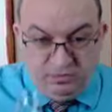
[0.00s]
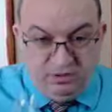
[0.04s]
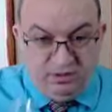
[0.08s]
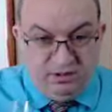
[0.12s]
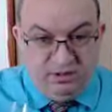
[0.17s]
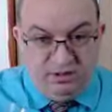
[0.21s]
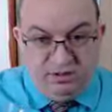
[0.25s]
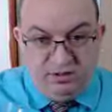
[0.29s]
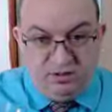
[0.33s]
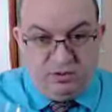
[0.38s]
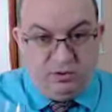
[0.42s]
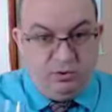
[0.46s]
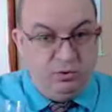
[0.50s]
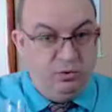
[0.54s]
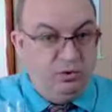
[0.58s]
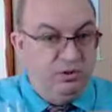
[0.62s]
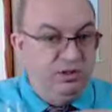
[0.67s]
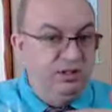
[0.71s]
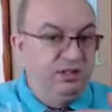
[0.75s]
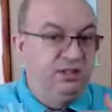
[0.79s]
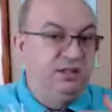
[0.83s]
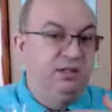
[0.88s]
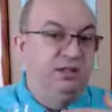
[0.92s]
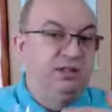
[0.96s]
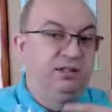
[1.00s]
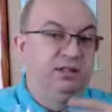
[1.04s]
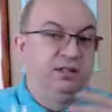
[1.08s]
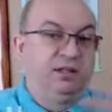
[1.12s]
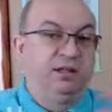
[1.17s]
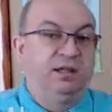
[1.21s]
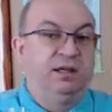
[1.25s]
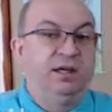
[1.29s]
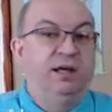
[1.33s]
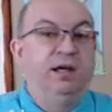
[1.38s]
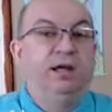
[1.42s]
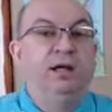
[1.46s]
So this is
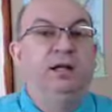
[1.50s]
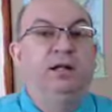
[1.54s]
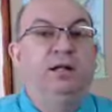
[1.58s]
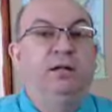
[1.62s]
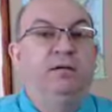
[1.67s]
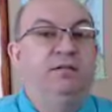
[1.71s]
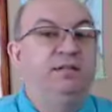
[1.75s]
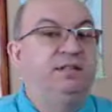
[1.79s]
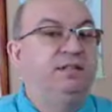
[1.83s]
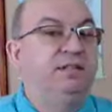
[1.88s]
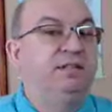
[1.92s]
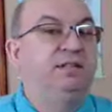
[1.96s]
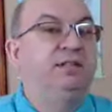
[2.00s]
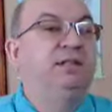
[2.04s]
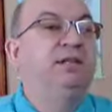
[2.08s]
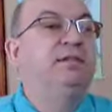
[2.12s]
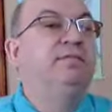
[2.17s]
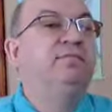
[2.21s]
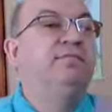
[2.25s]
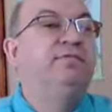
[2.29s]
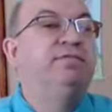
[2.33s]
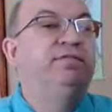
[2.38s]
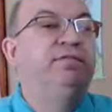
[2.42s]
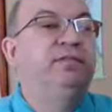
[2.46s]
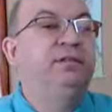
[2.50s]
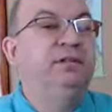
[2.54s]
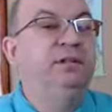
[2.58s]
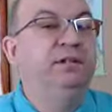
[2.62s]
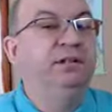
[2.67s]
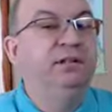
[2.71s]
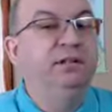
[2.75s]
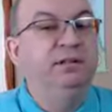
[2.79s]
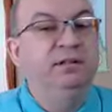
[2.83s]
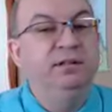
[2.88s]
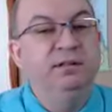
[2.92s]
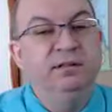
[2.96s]
again a
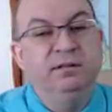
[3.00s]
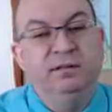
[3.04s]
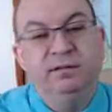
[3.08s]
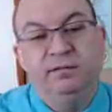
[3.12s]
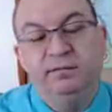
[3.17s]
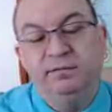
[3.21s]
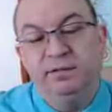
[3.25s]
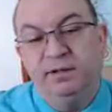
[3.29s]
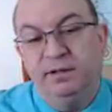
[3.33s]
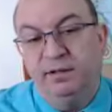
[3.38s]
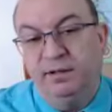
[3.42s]
symphony of